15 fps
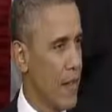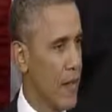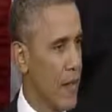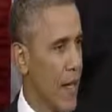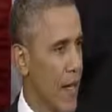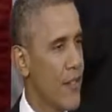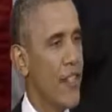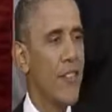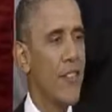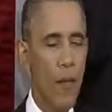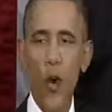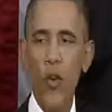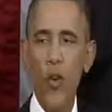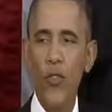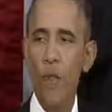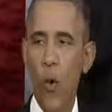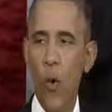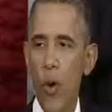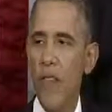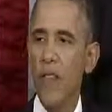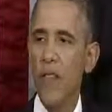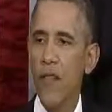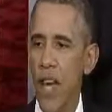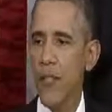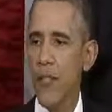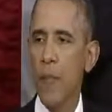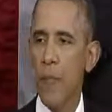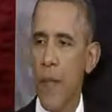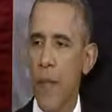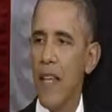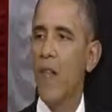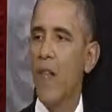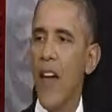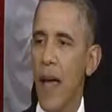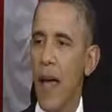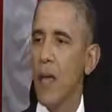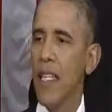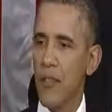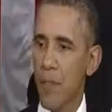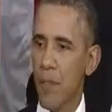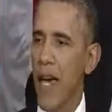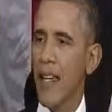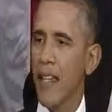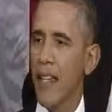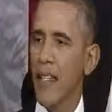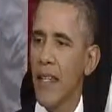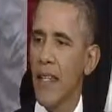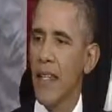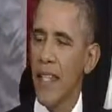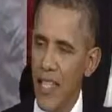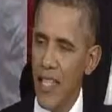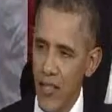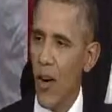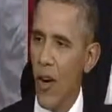And since the most important investment many families make is their